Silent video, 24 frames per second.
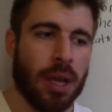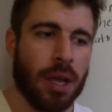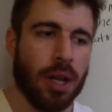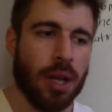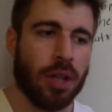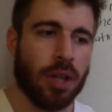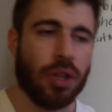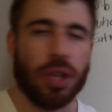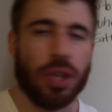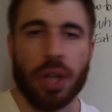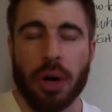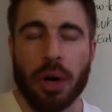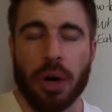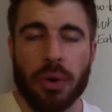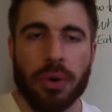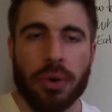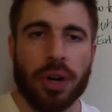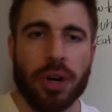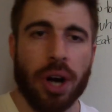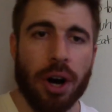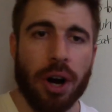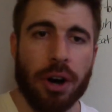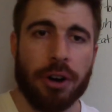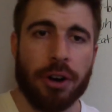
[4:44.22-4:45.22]

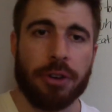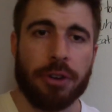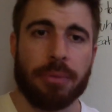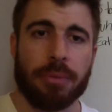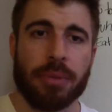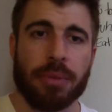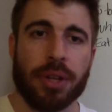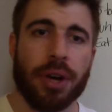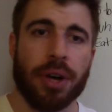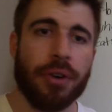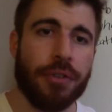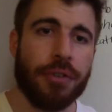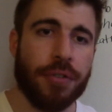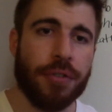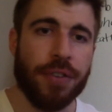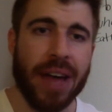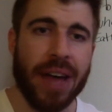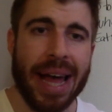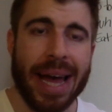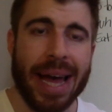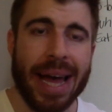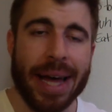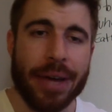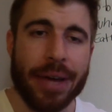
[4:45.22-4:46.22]
low-carb,
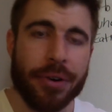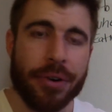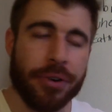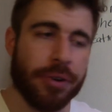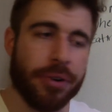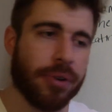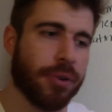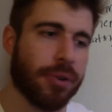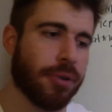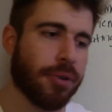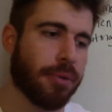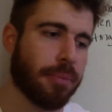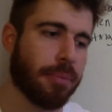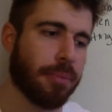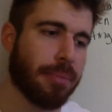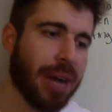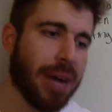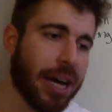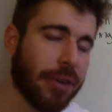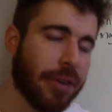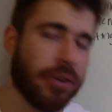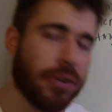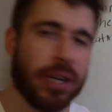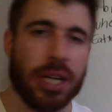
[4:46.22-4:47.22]
low-fat, or, or
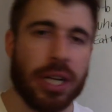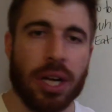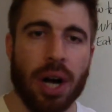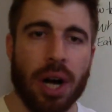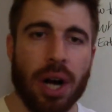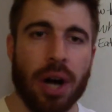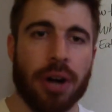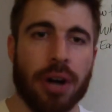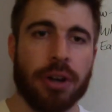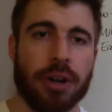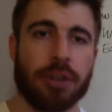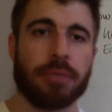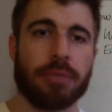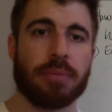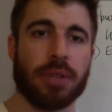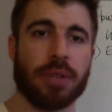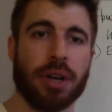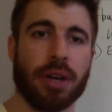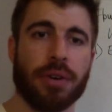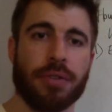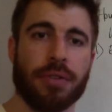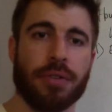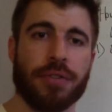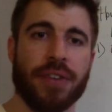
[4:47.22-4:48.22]
moderate-carb,
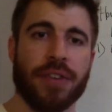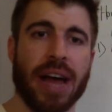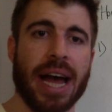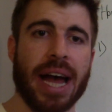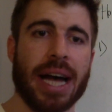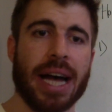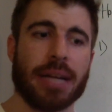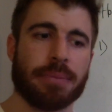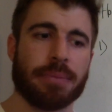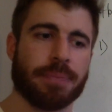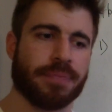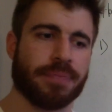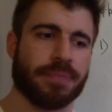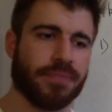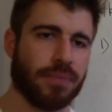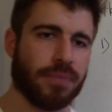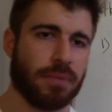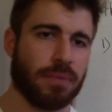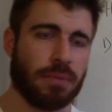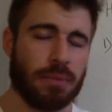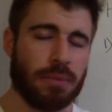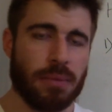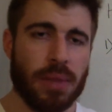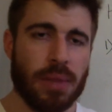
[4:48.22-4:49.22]
low-fat
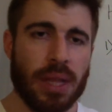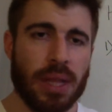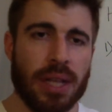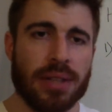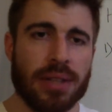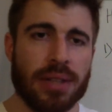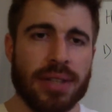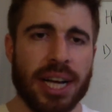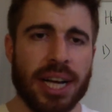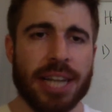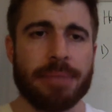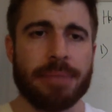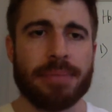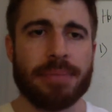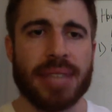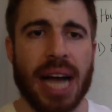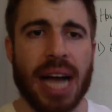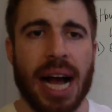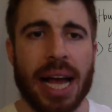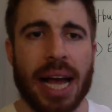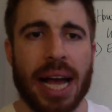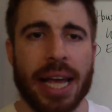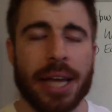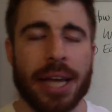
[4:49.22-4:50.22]
type
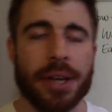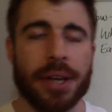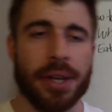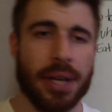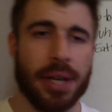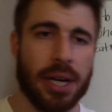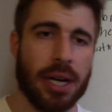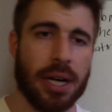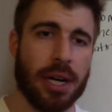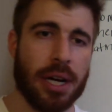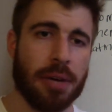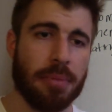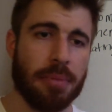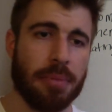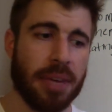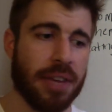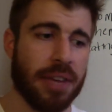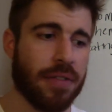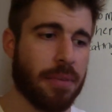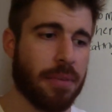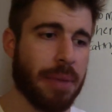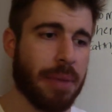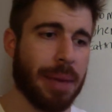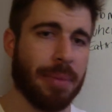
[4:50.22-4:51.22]
diet, um,
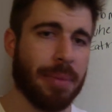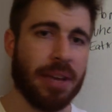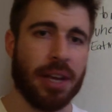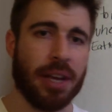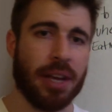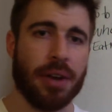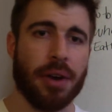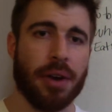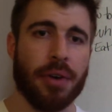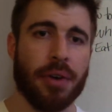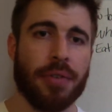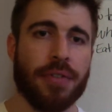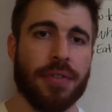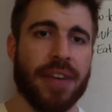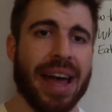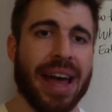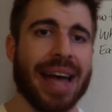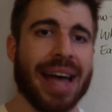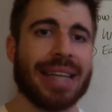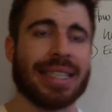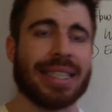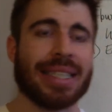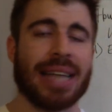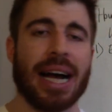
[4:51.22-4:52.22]
even maybe a
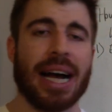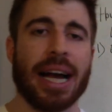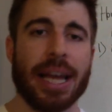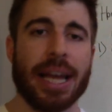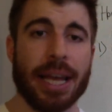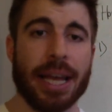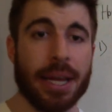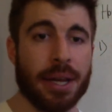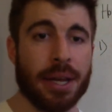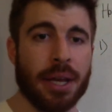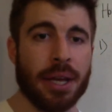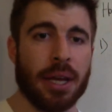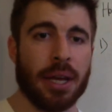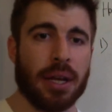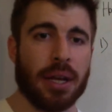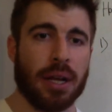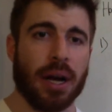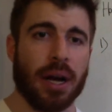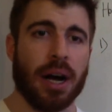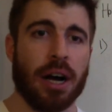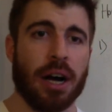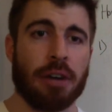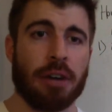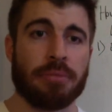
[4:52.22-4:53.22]
no-fat diet.
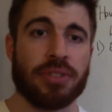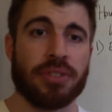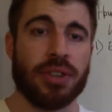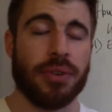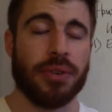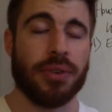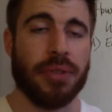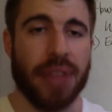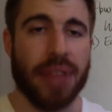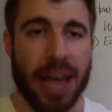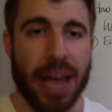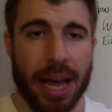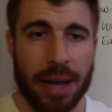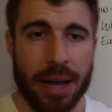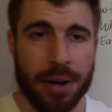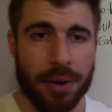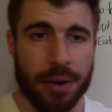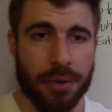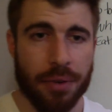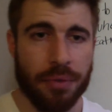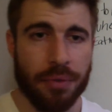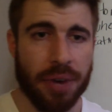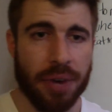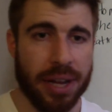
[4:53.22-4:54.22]
Um, so
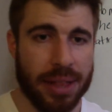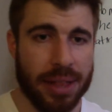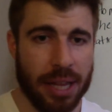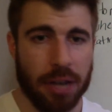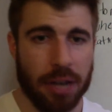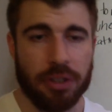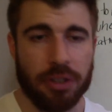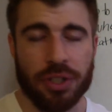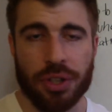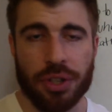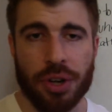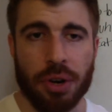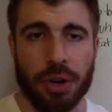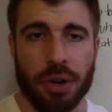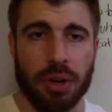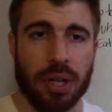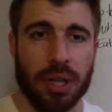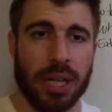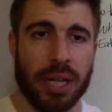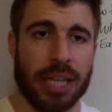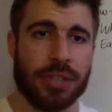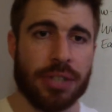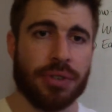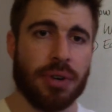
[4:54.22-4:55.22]
that right there, as you know,
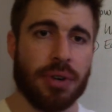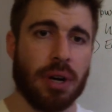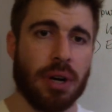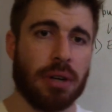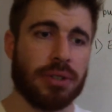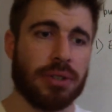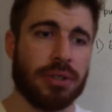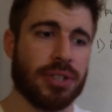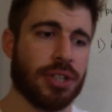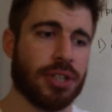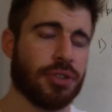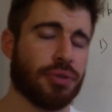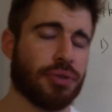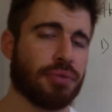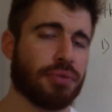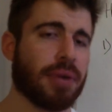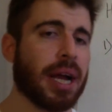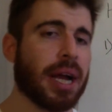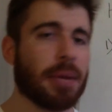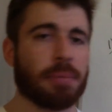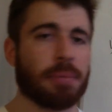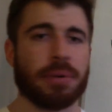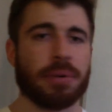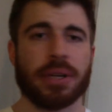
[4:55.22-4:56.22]
cholesterol is a
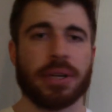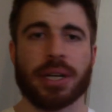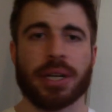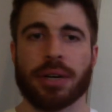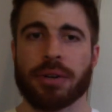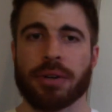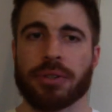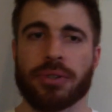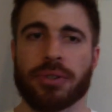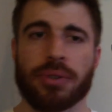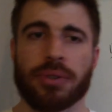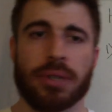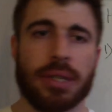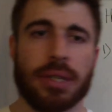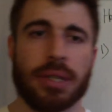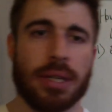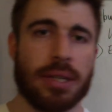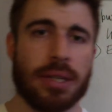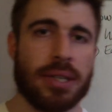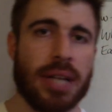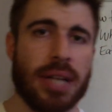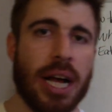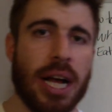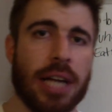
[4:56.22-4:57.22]
direct precursor to
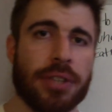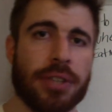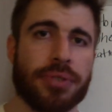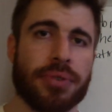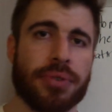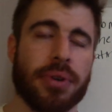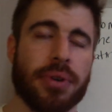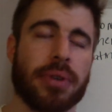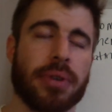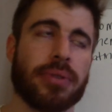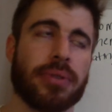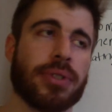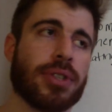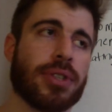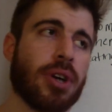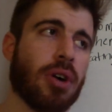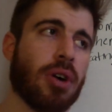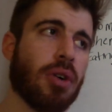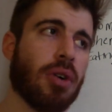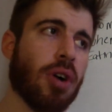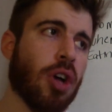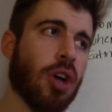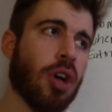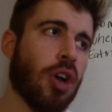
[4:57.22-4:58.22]
testosterone.
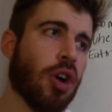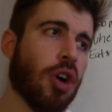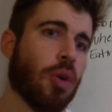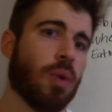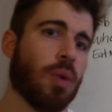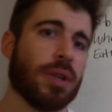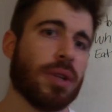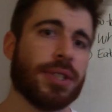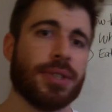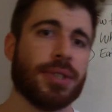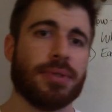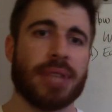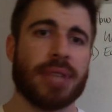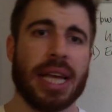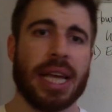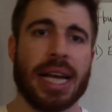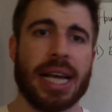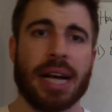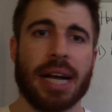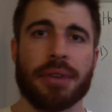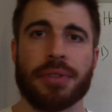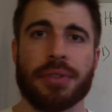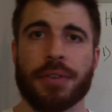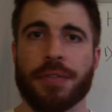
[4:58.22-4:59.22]
So once you
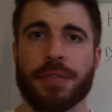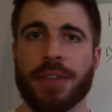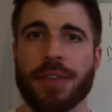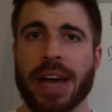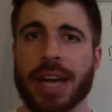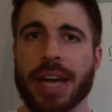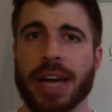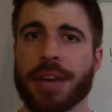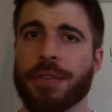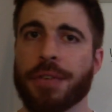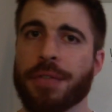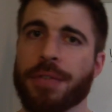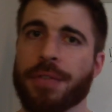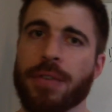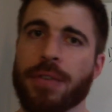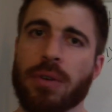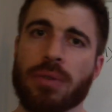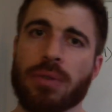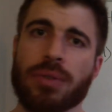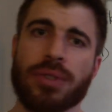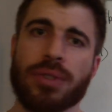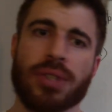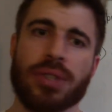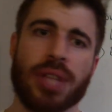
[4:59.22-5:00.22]
take out the fatty
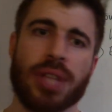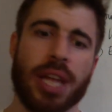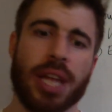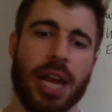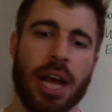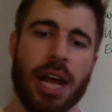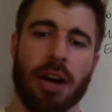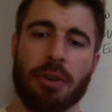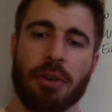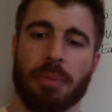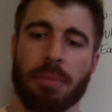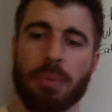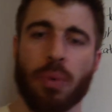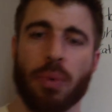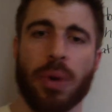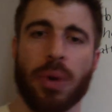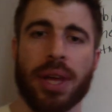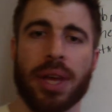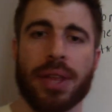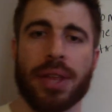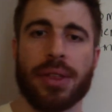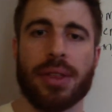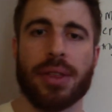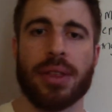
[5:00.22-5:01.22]
foods that help
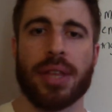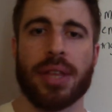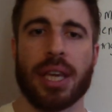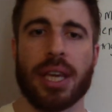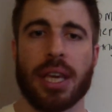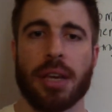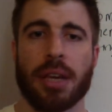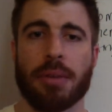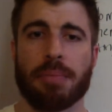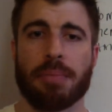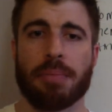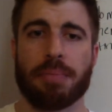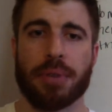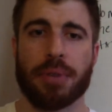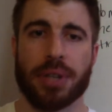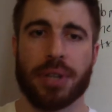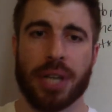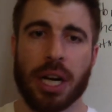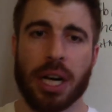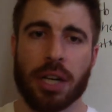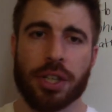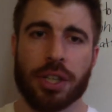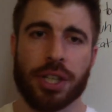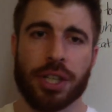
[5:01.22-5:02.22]
with the
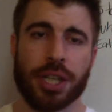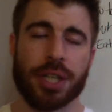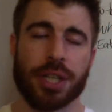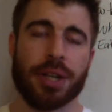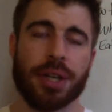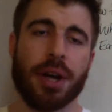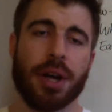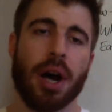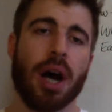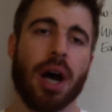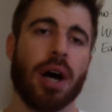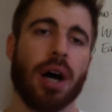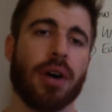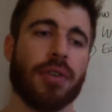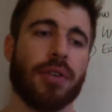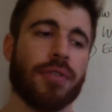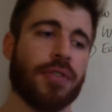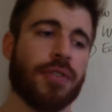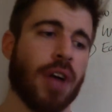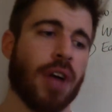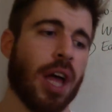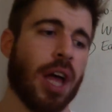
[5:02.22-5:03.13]
production of